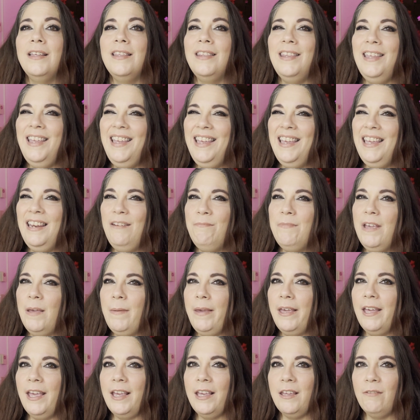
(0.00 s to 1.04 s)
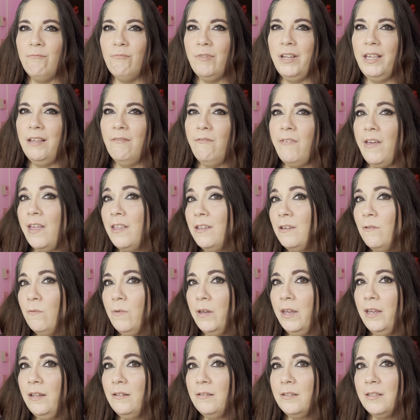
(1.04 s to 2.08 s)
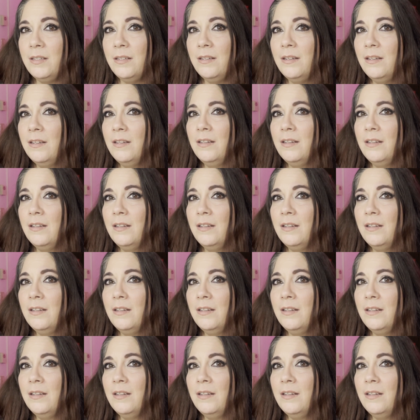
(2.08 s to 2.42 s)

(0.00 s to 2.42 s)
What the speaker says: then maybe I can reevaluate